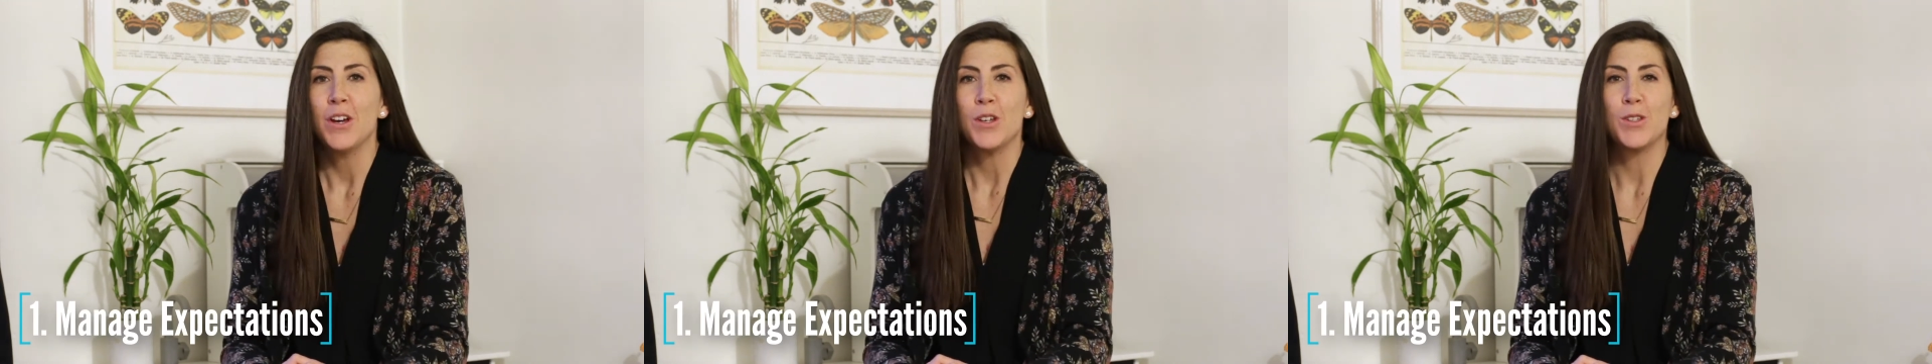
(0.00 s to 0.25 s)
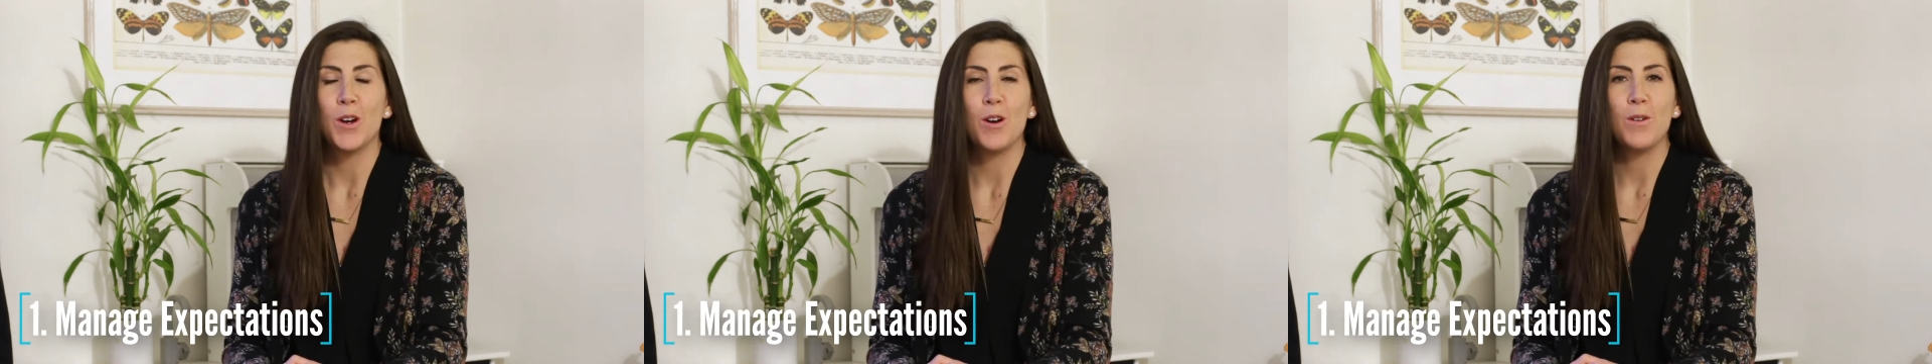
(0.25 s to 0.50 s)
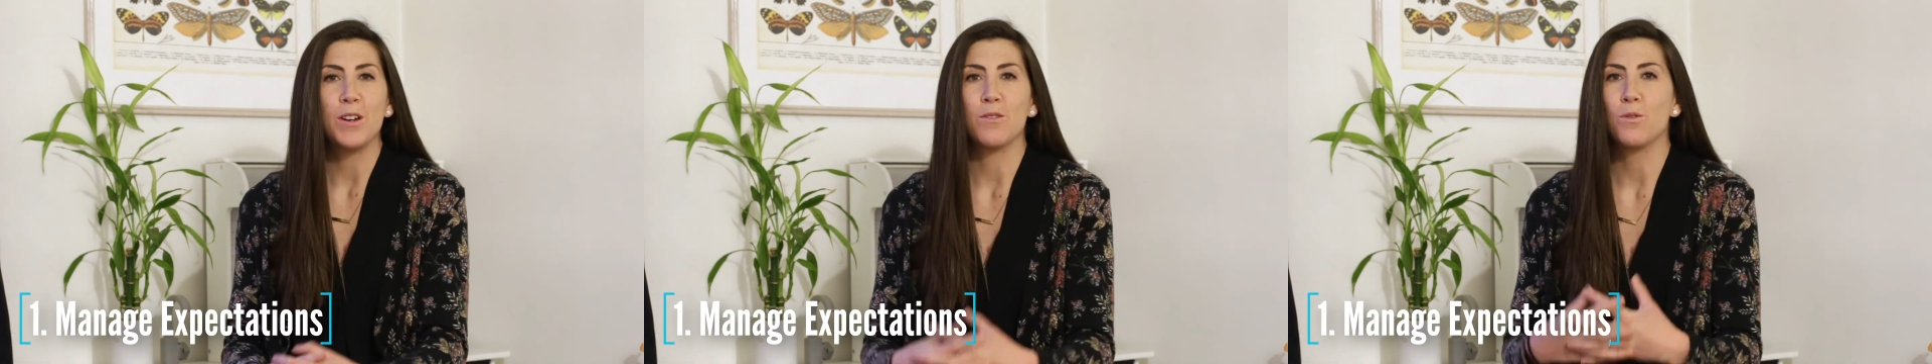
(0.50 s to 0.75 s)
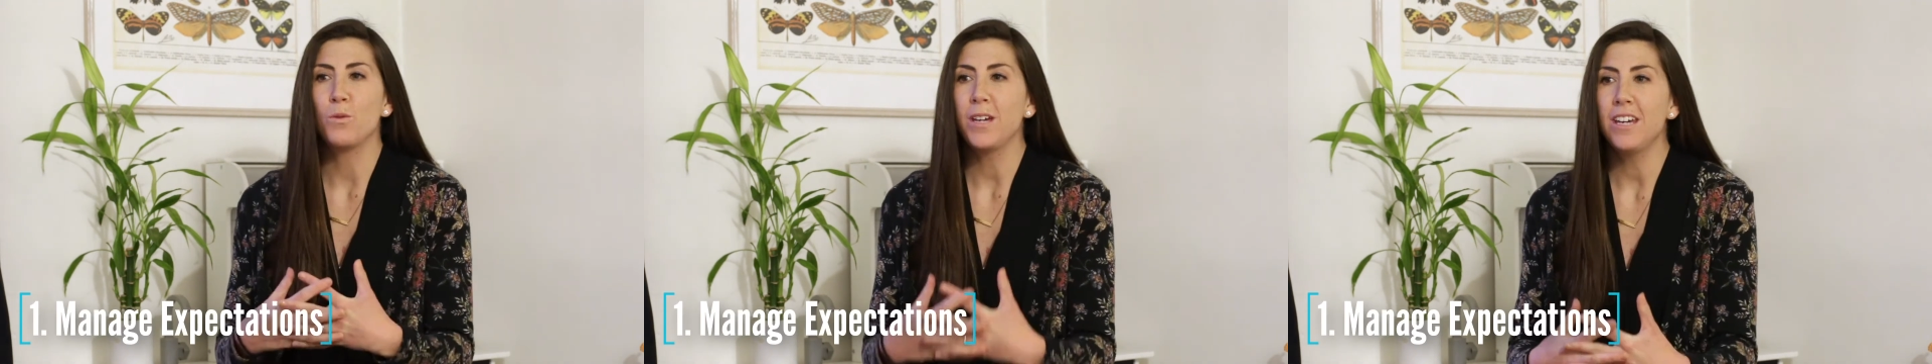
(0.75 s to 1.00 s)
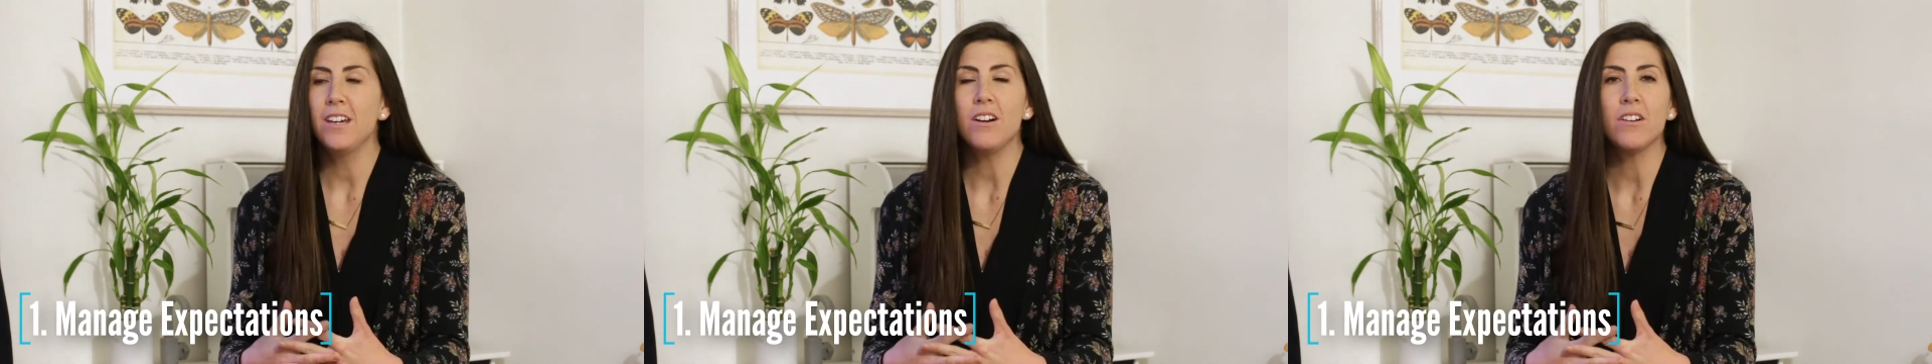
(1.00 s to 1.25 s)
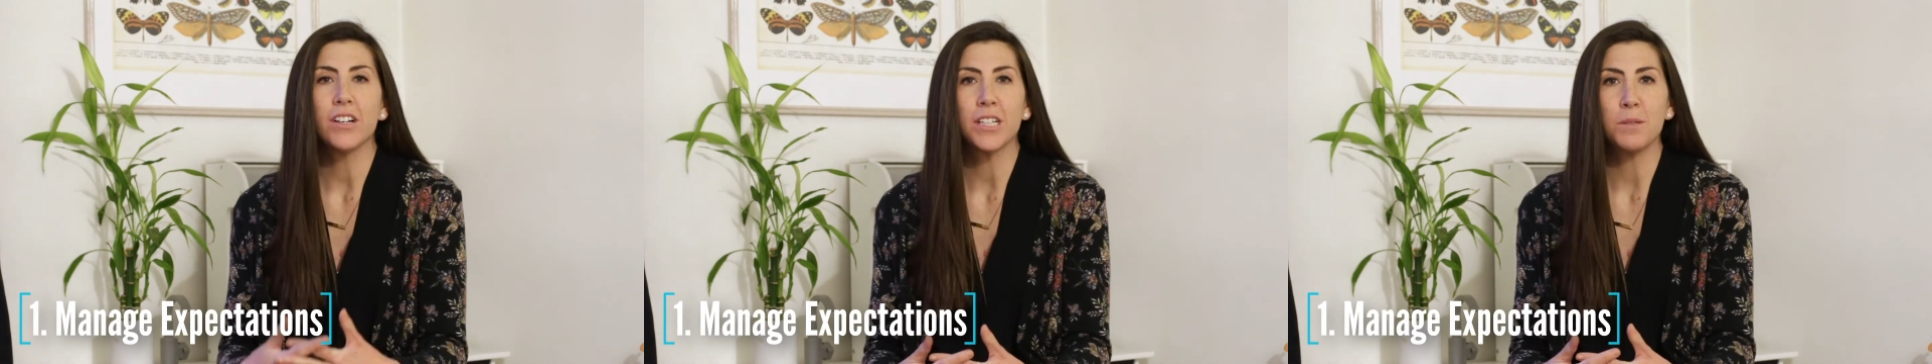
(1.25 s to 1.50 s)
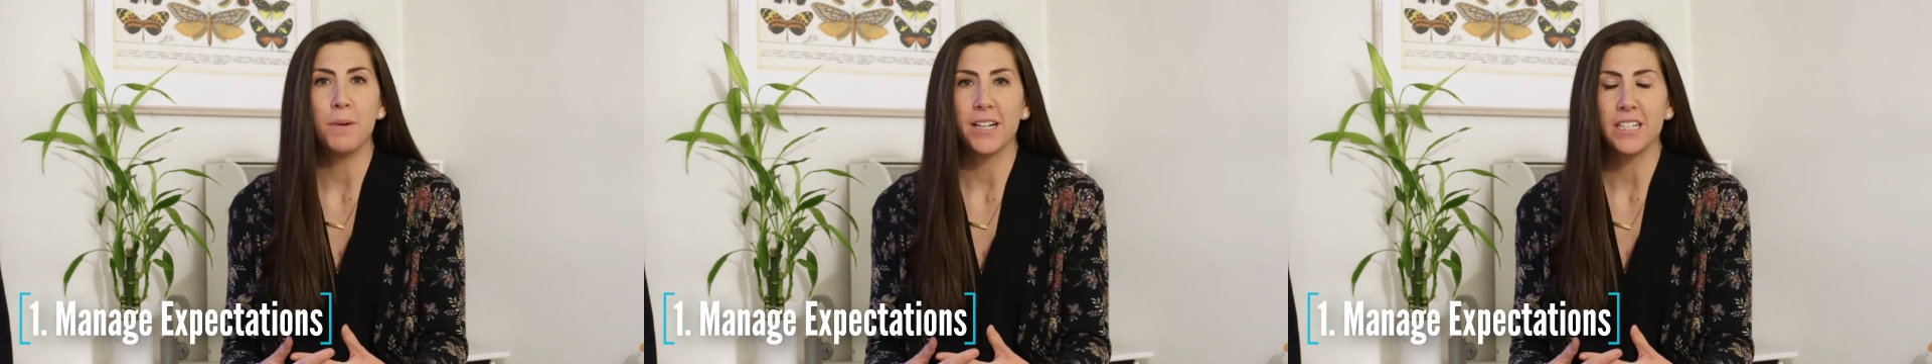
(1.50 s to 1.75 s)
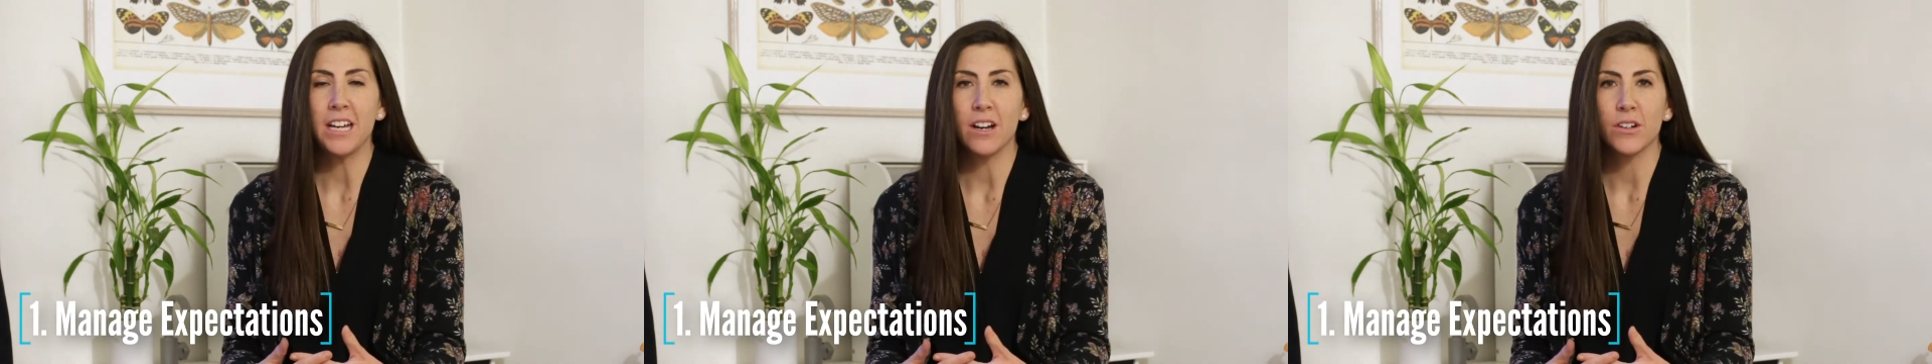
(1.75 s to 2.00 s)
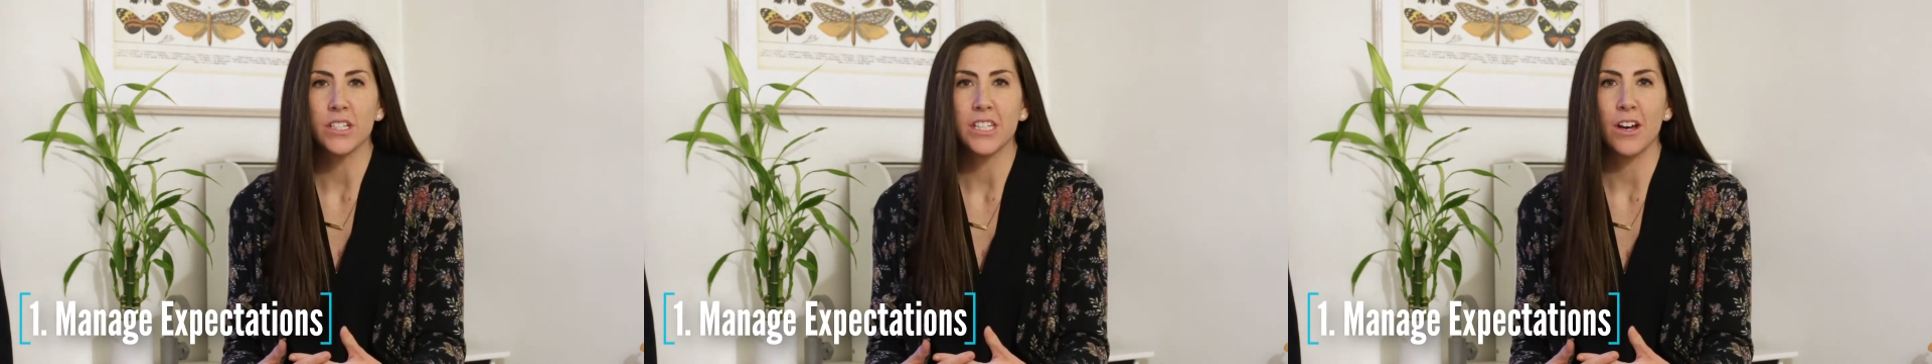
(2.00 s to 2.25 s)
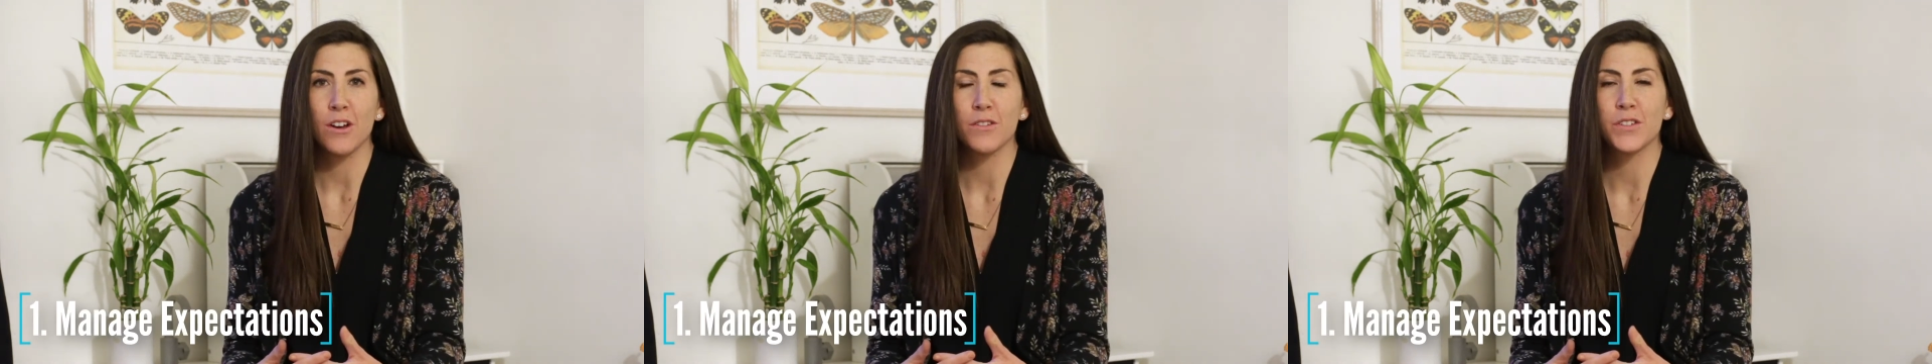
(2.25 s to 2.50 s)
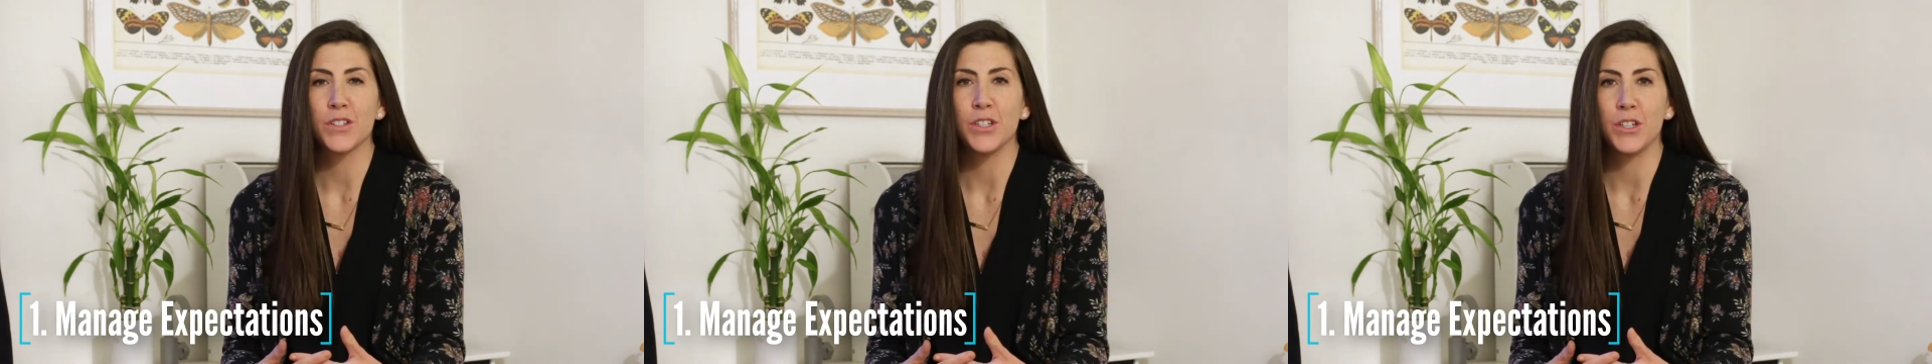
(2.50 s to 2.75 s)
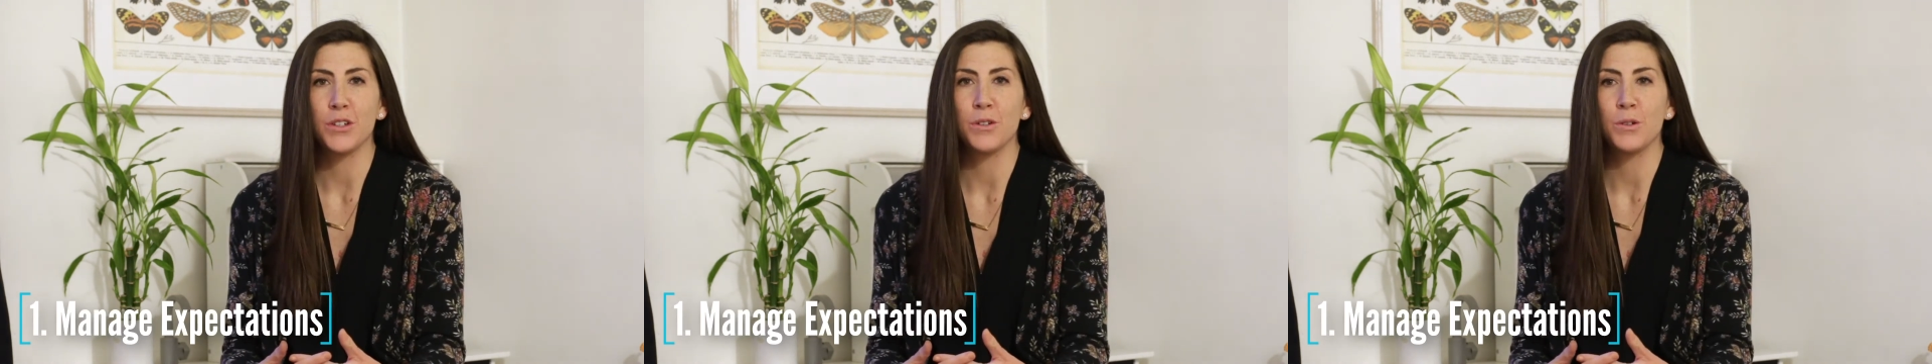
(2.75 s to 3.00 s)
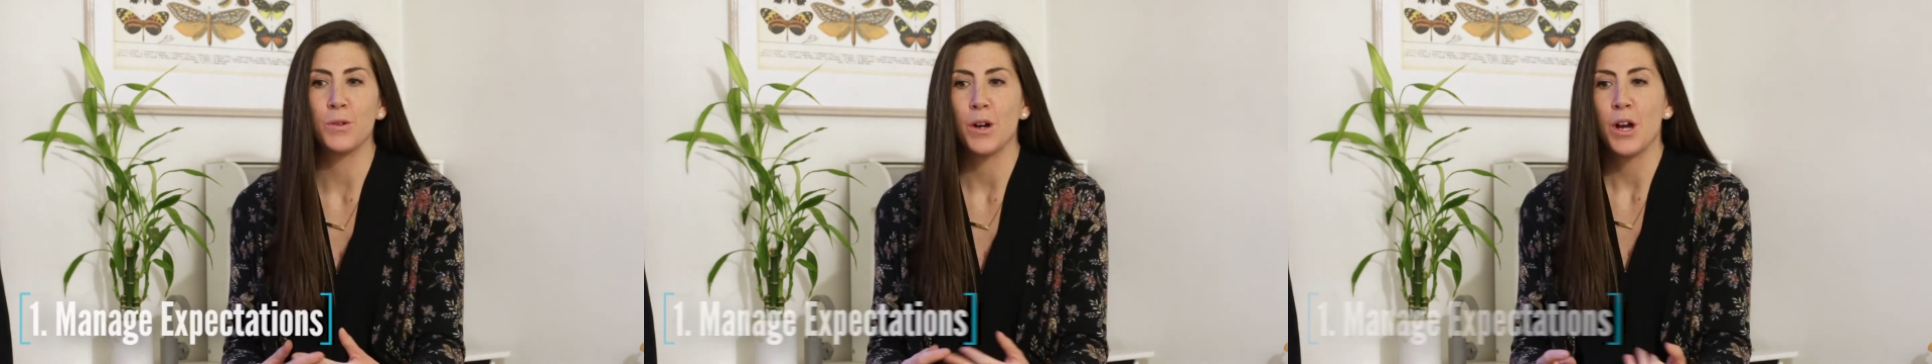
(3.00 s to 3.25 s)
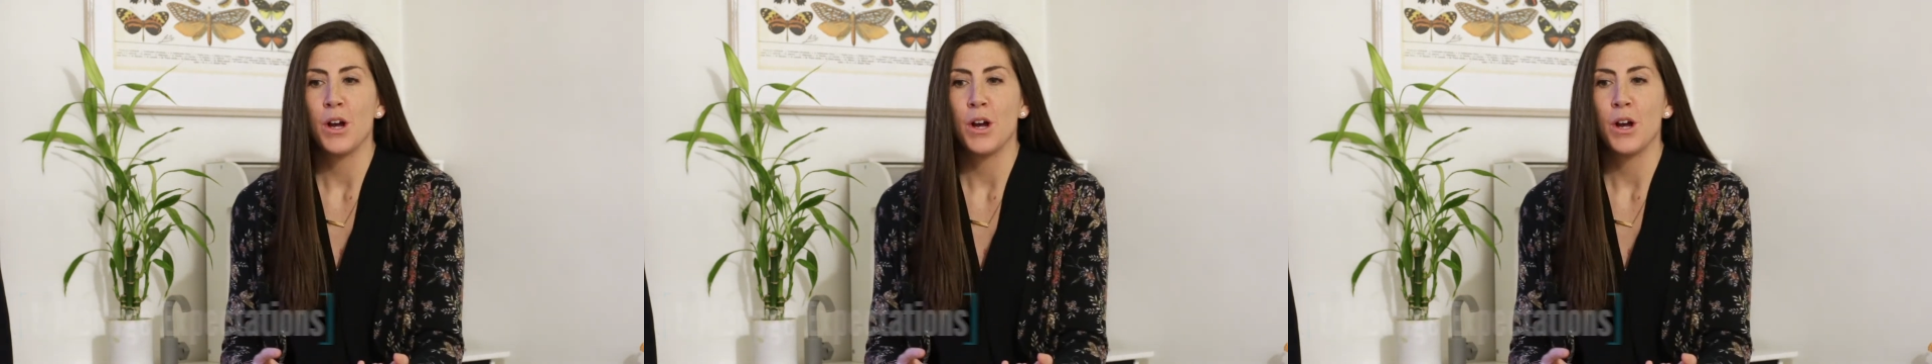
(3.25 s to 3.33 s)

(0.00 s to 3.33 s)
So if we are expecting ourselves to